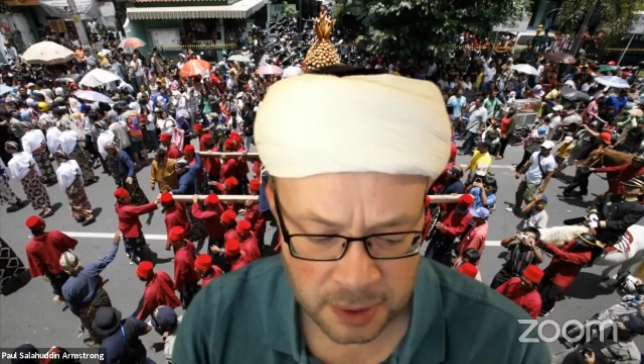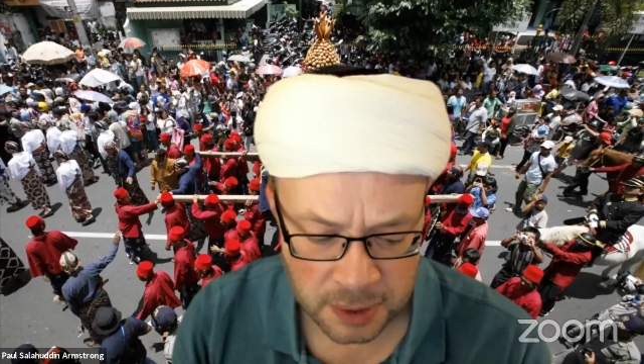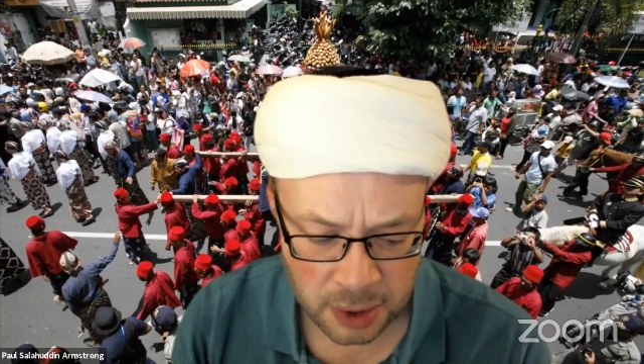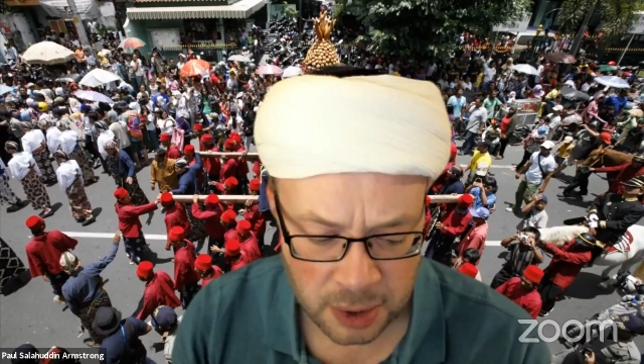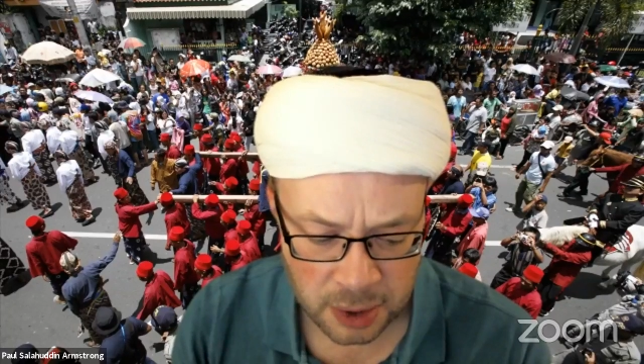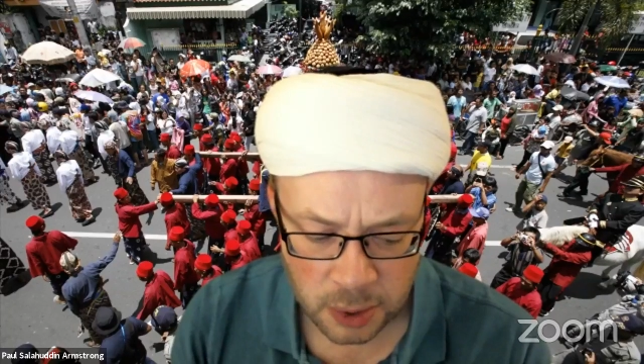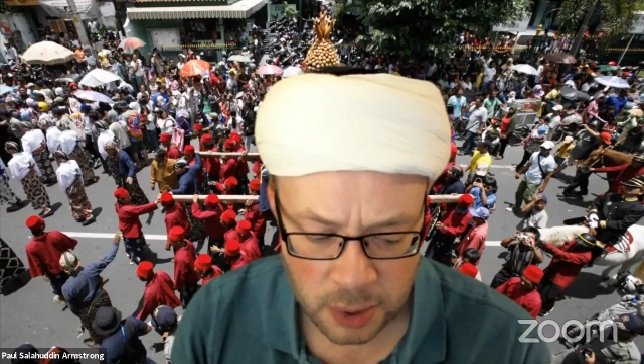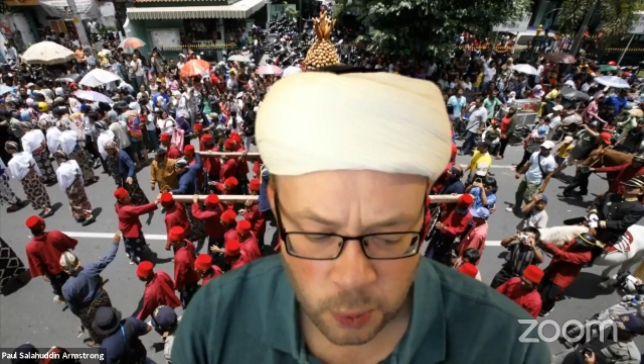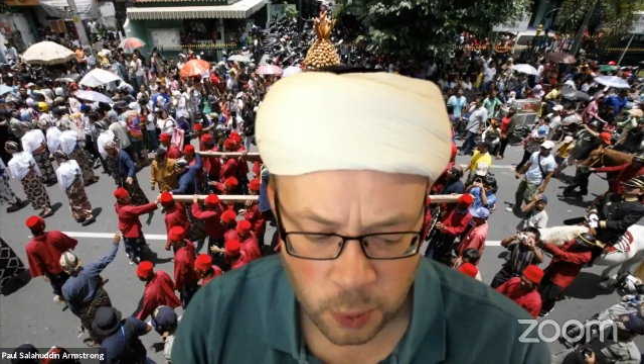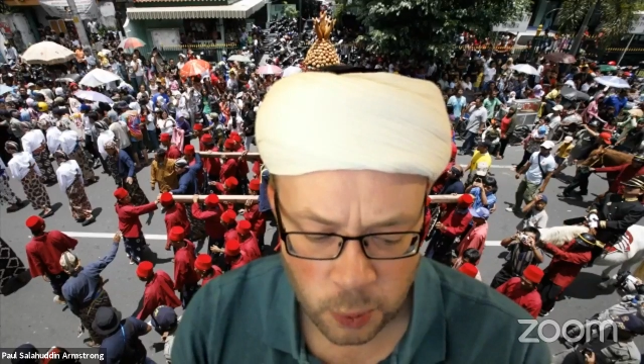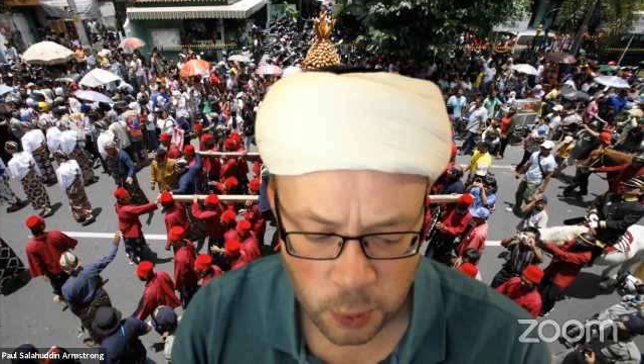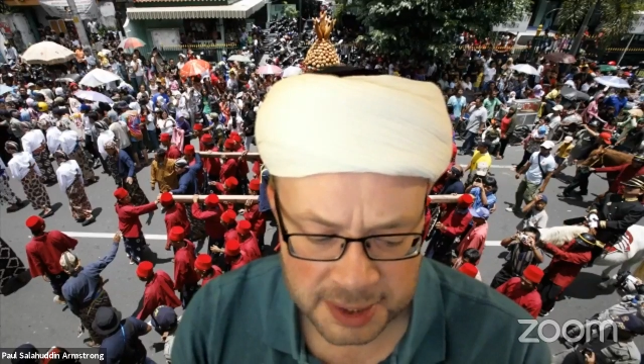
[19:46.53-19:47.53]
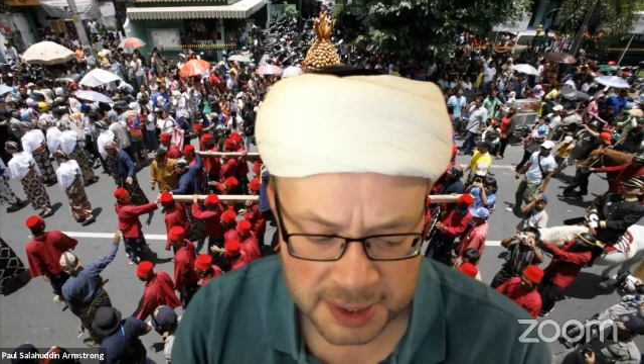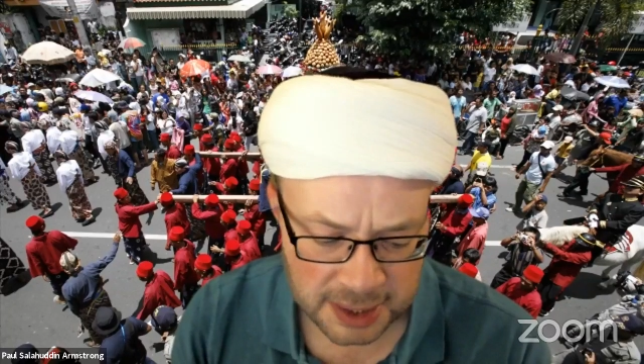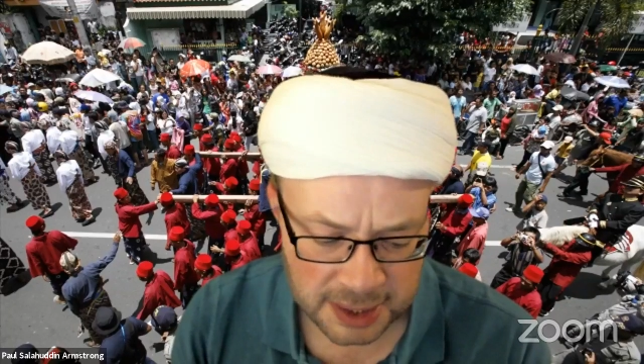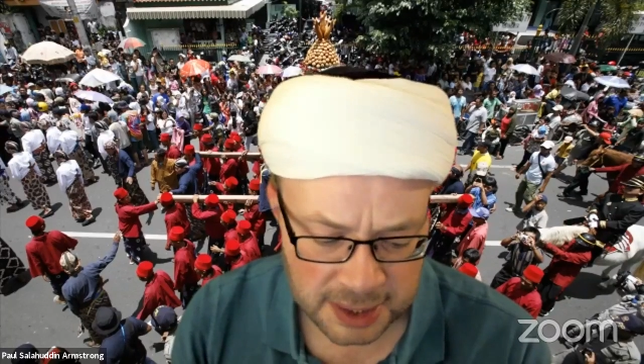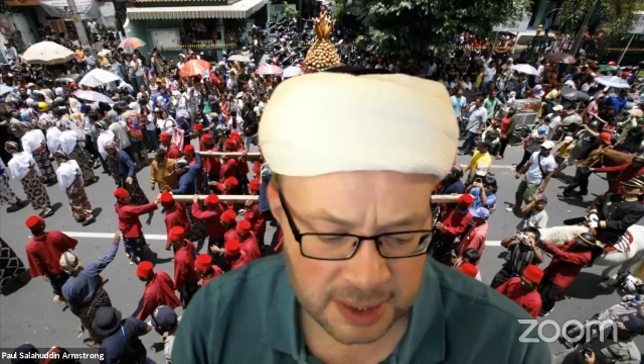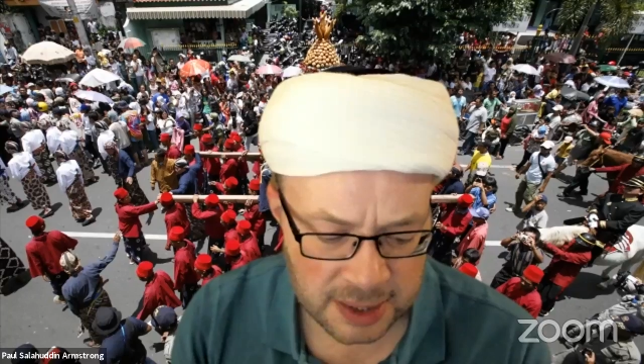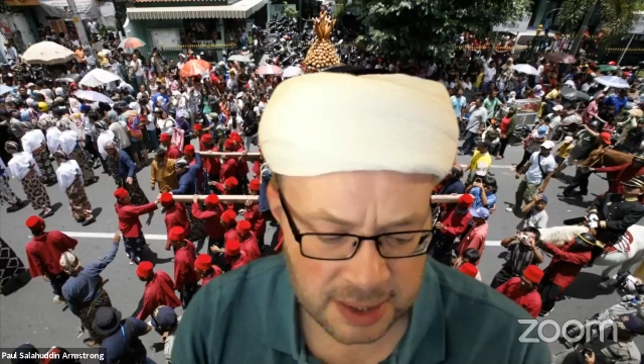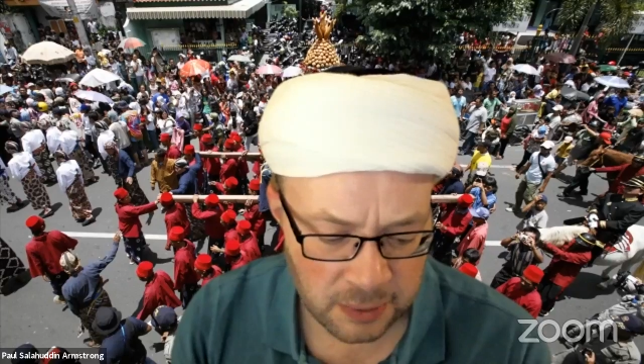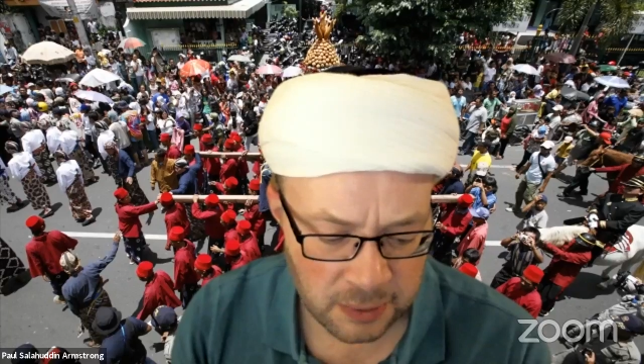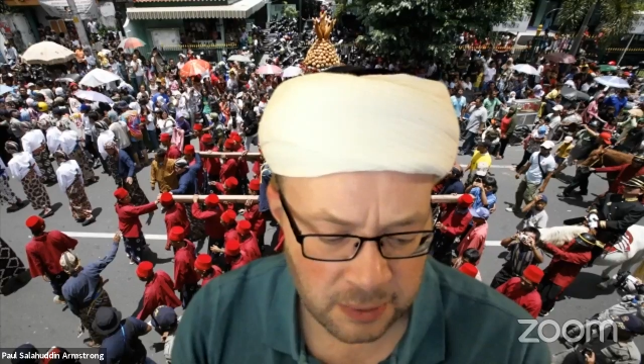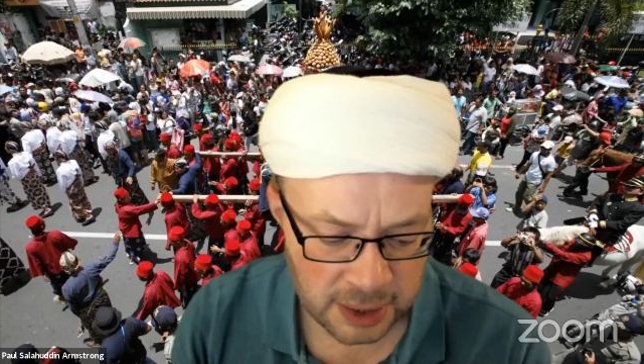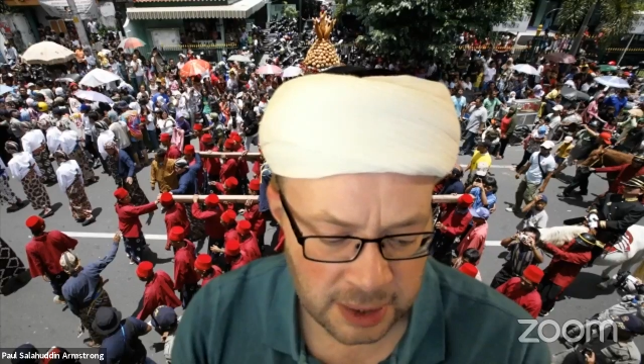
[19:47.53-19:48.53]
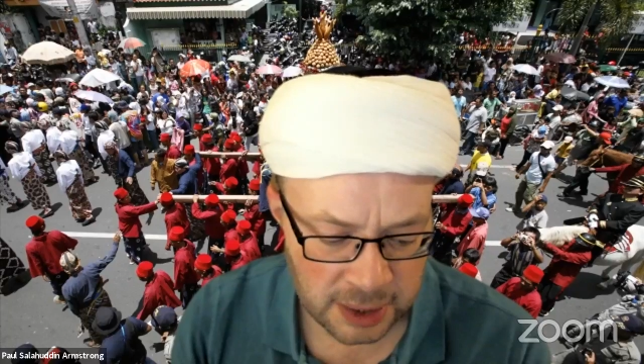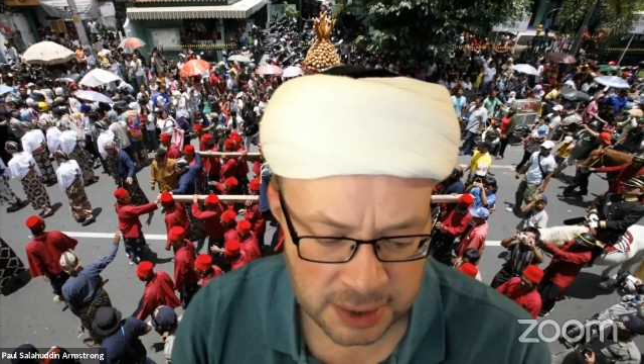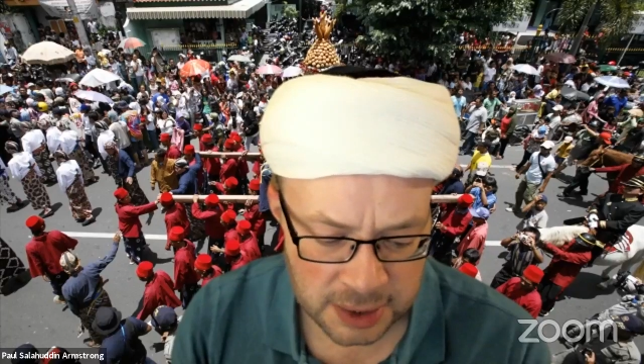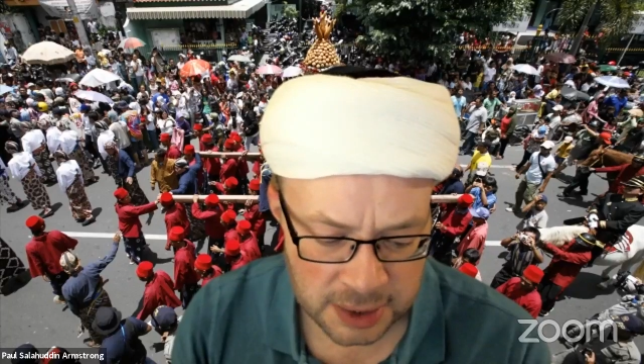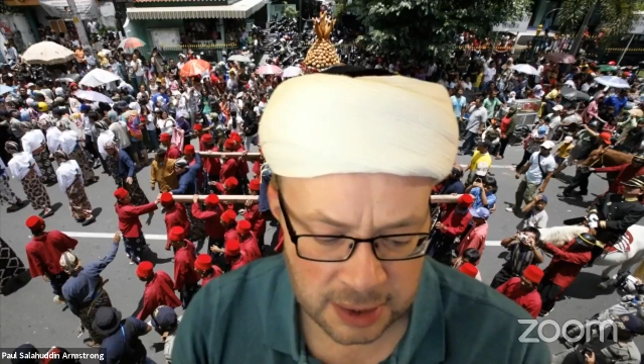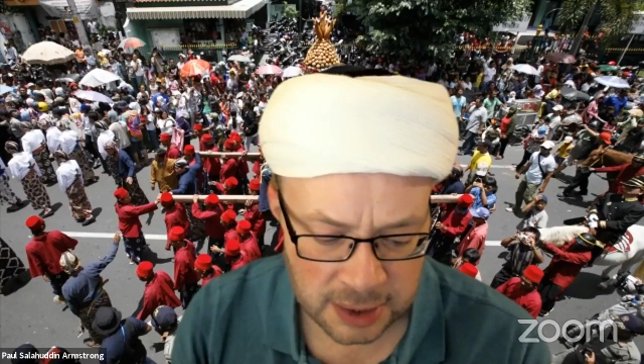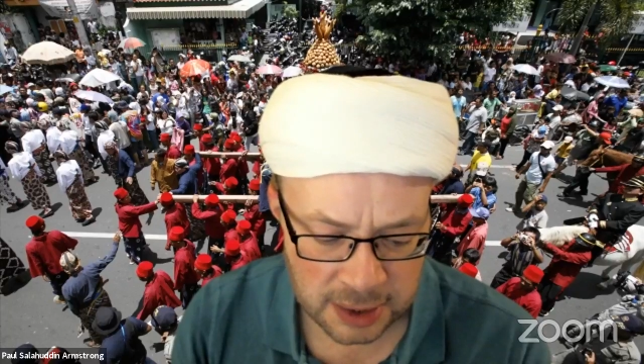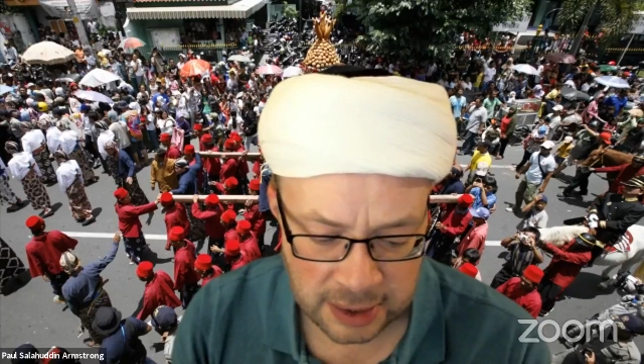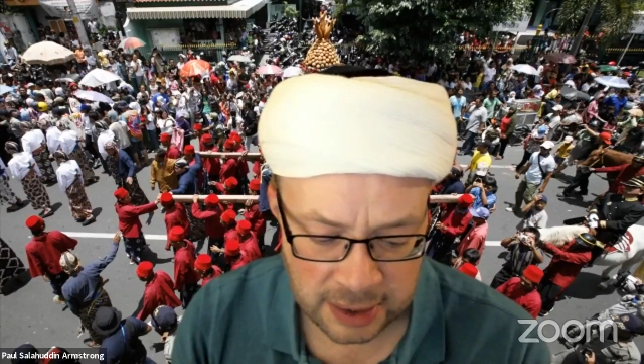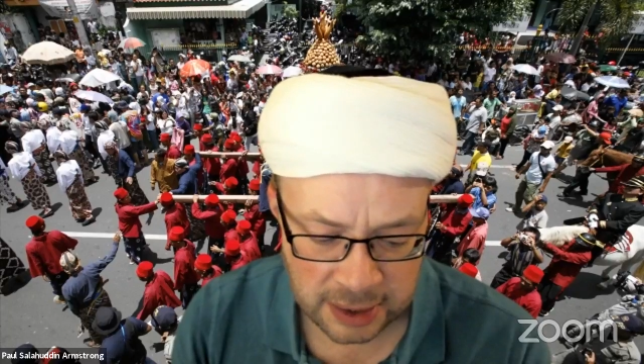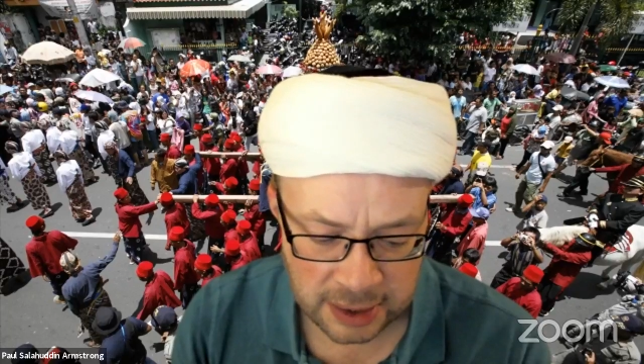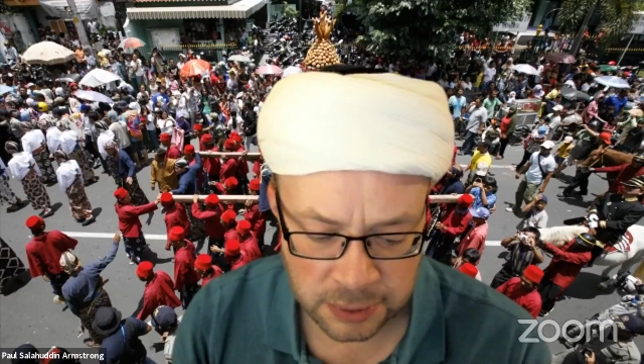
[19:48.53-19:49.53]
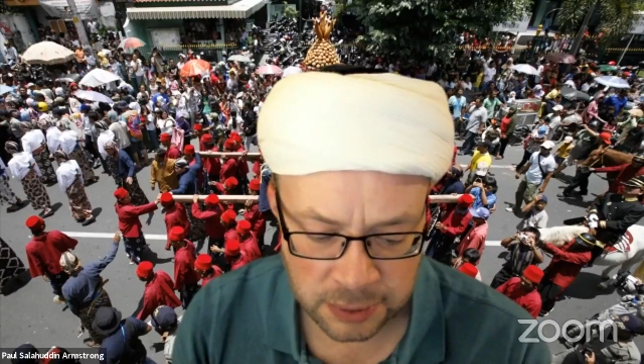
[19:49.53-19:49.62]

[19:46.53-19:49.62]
What is the religious legal ruling